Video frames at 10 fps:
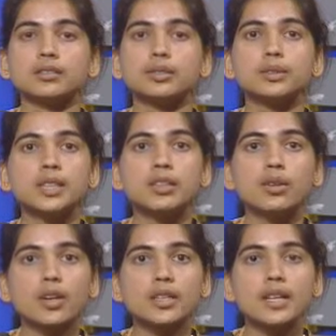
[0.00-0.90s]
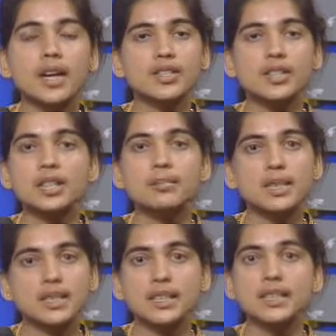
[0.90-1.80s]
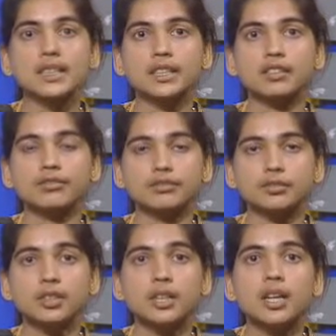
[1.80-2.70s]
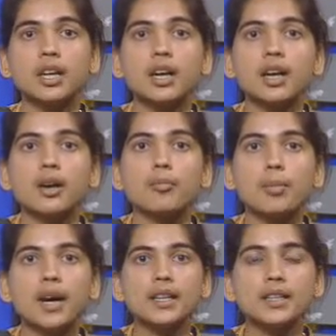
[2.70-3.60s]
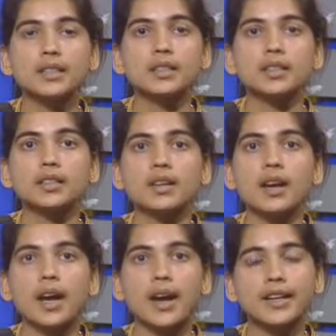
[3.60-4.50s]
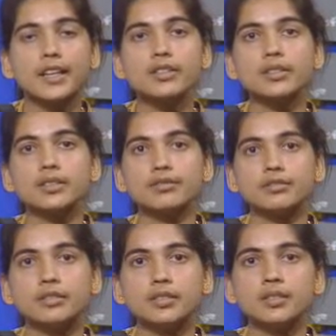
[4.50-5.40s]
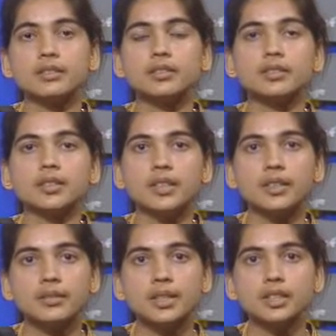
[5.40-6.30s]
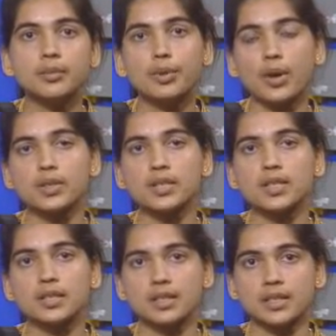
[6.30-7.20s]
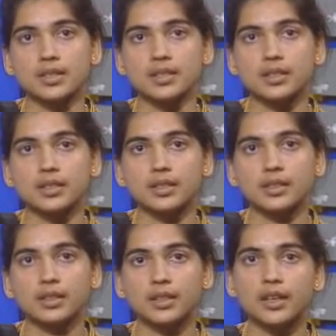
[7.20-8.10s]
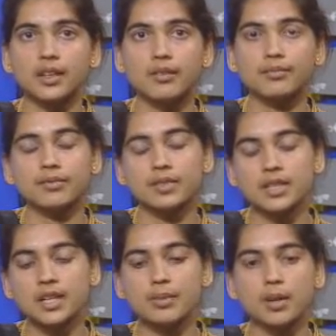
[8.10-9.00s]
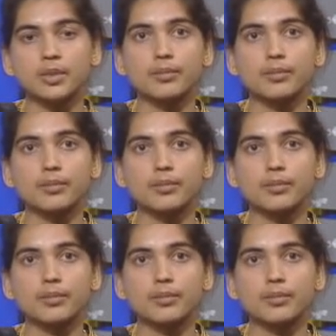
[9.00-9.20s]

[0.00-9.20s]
those are not naturally present in the food but added to the food during the processing stage, any of the step of the